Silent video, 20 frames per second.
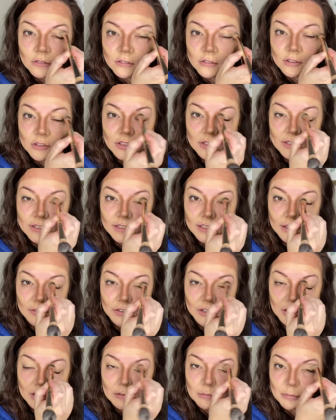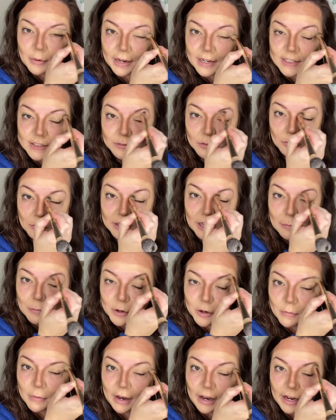just to give a good base for when I
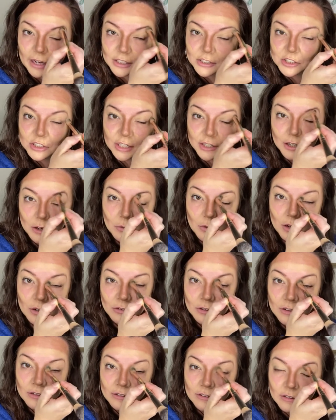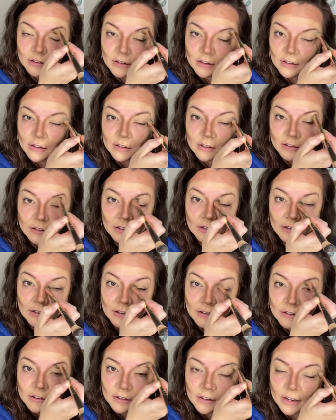put my eyeshadow on.
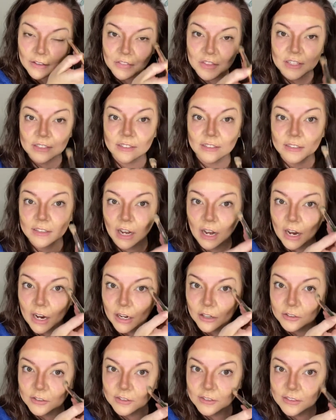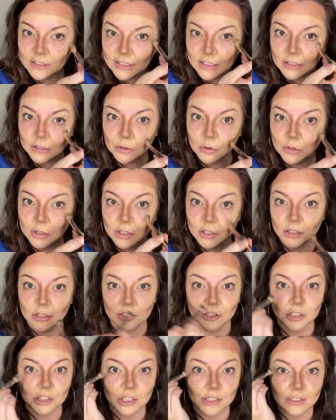And this is all still
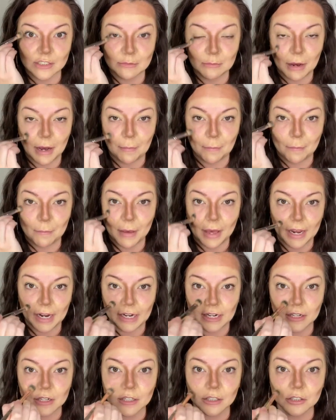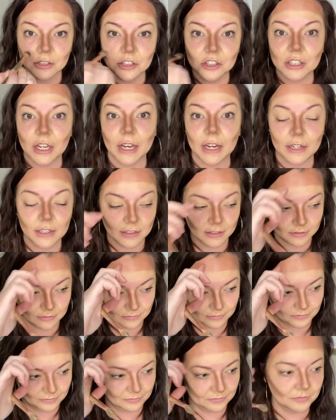just my main shade.
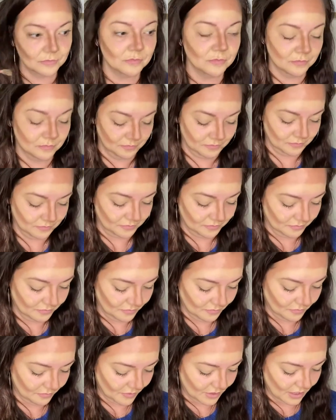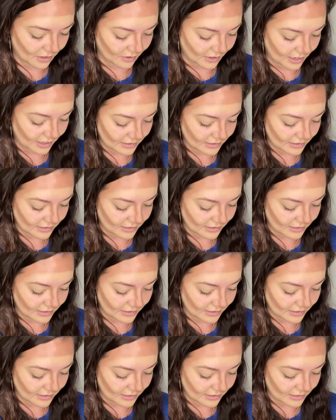All right,